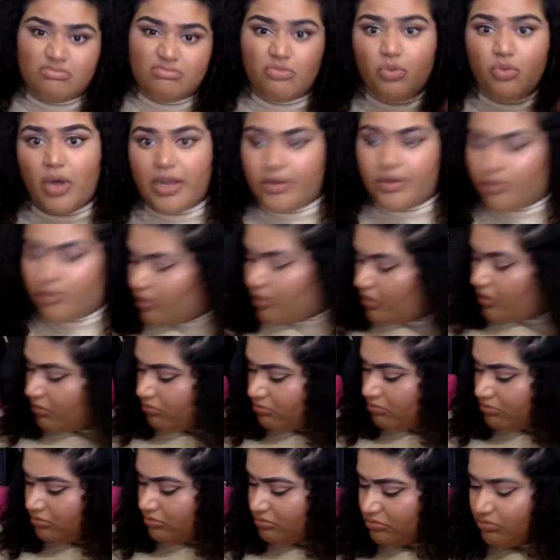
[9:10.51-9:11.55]
Why not?
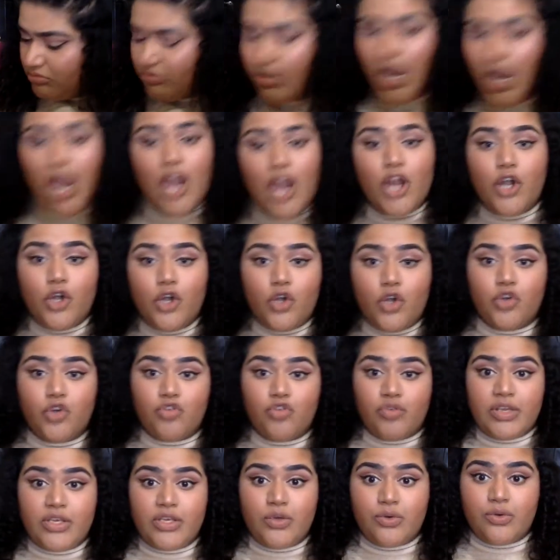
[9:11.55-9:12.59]

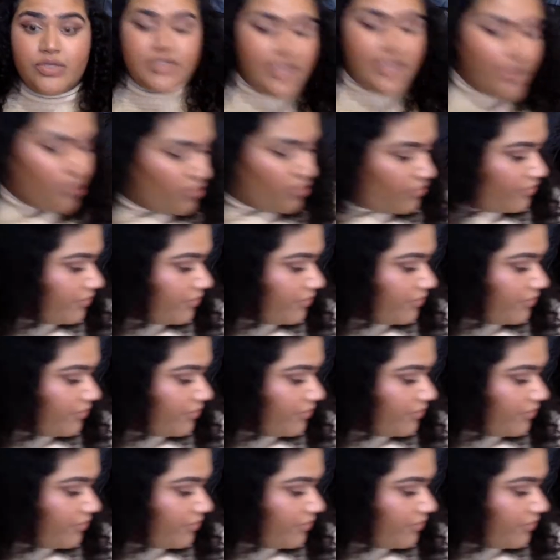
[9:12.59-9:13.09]
Treat yourself.